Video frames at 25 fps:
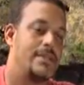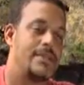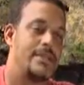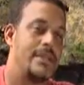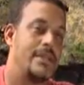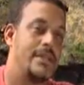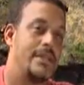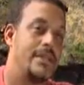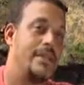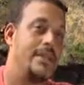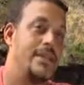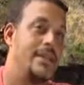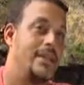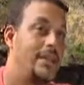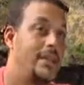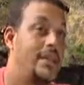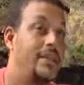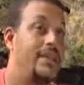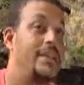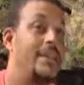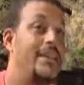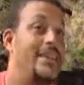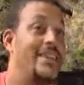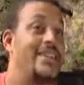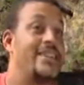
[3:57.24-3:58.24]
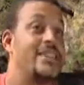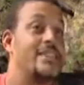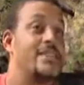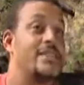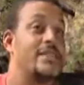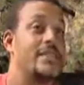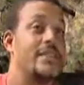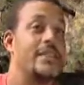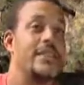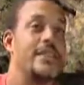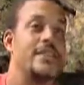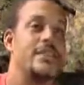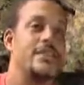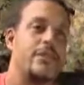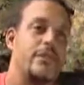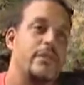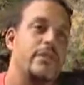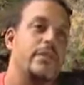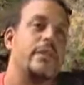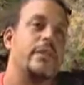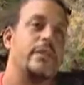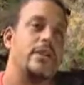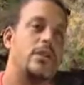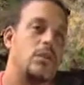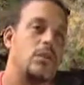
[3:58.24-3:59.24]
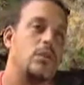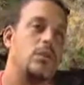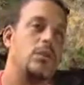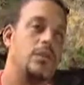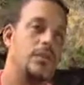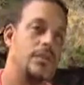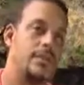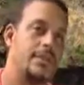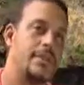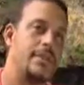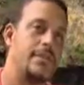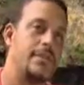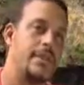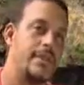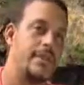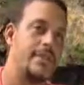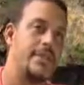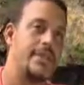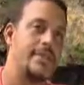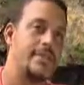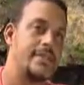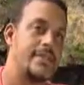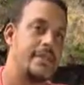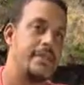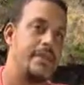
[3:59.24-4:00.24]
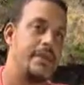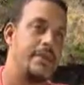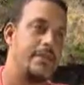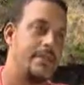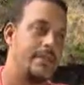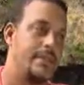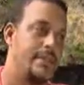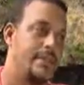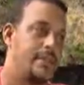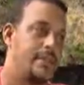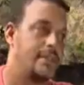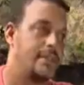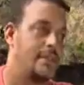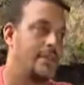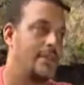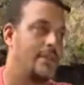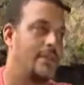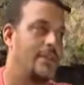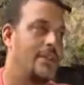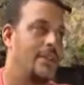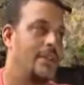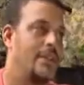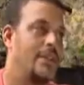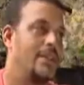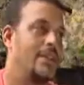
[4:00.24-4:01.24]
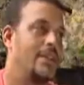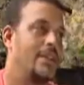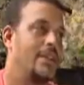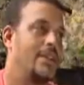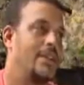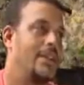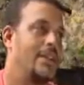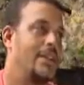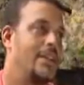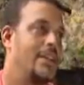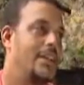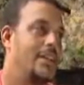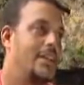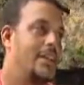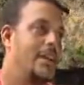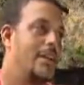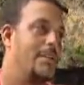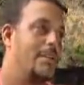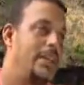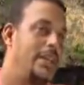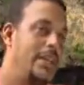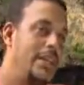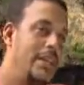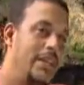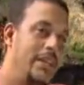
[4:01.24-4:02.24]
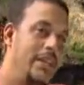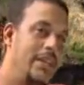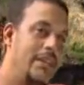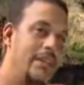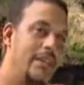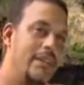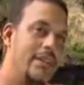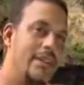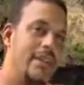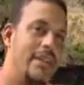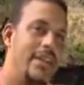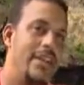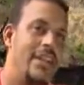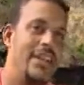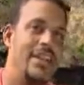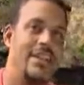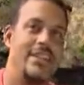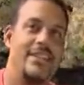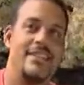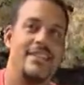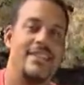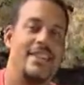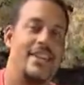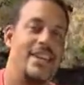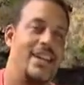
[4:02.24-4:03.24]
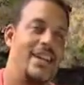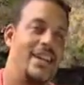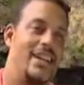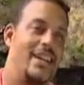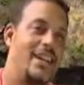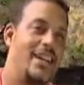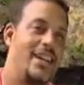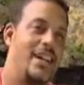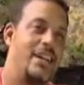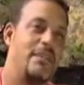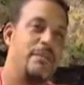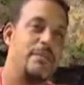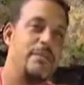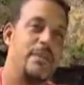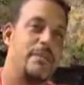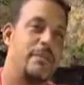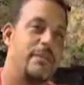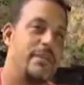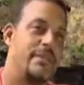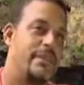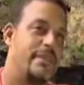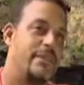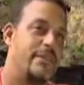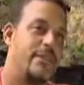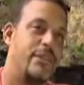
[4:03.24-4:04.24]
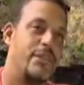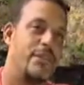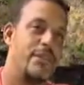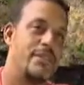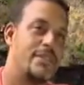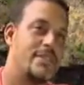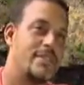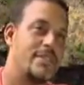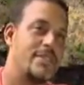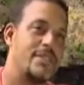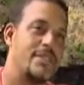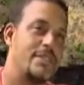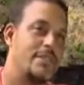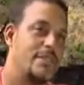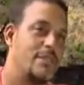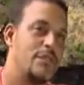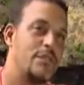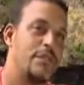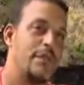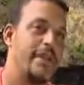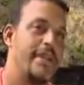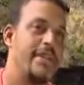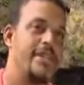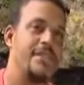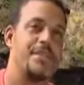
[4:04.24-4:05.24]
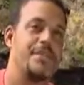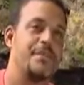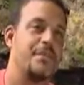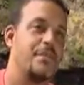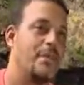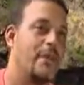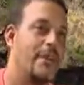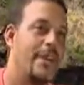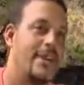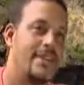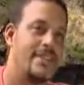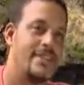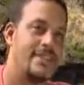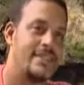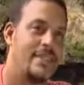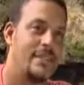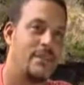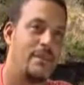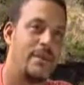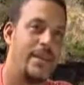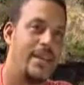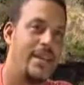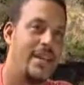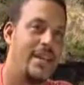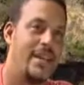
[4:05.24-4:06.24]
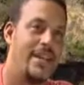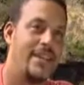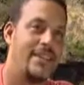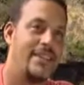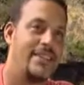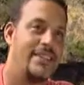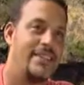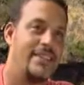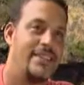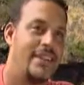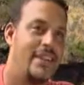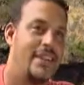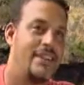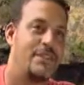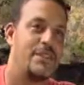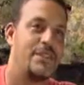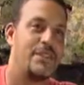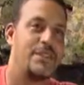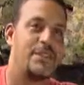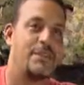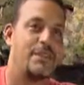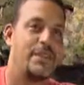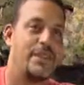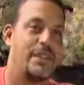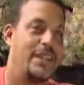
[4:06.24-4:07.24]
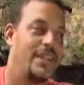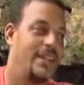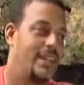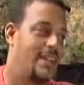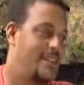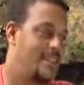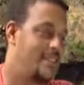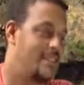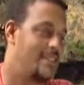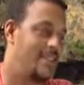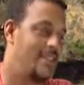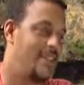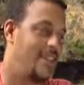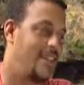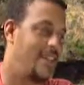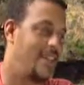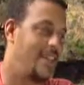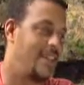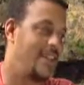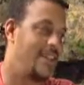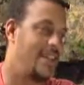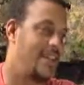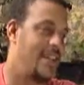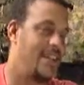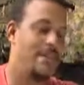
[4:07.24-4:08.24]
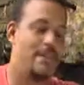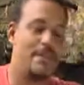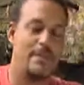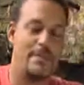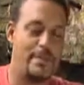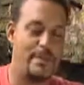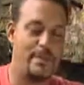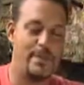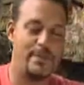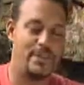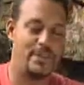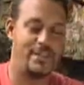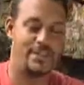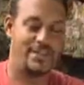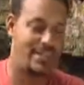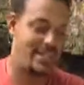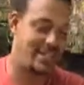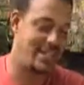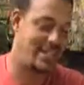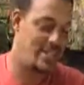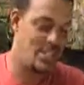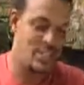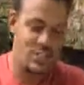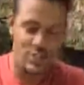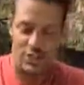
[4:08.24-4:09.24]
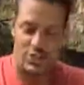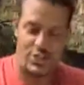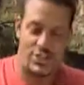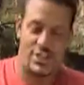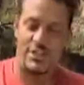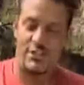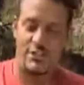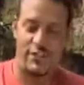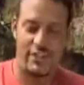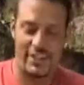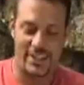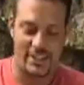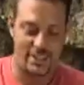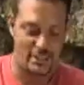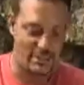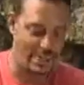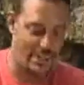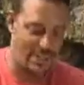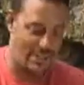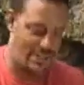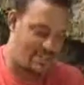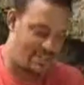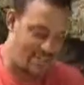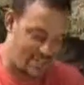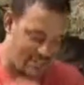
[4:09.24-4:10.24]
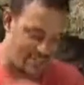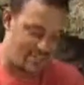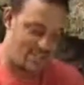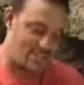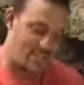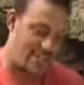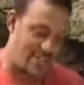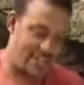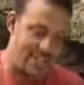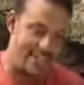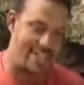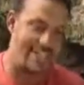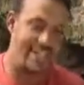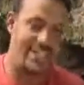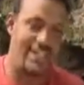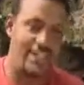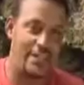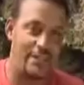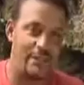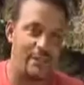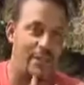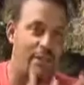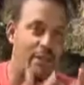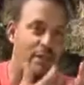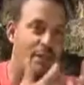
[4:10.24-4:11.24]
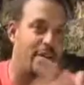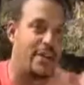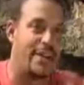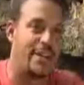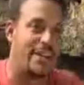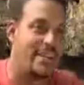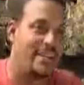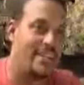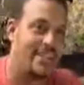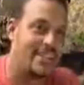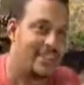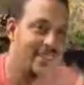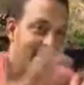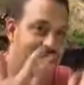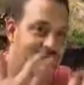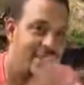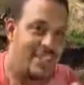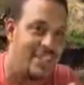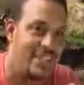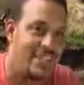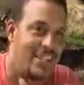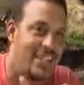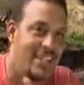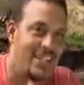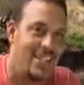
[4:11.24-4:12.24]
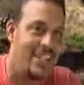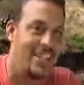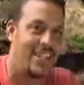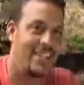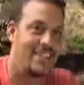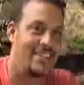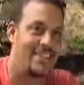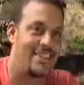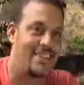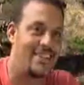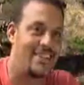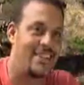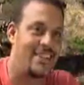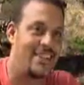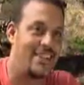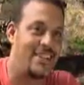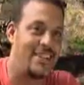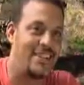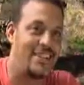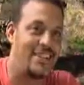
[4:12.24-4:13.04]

it is really cool, some of the things I'm to do. Coming here, and I remember the first grains of rice that we had after 3 days, and I remember just like shuffling around, just trying to get every grain and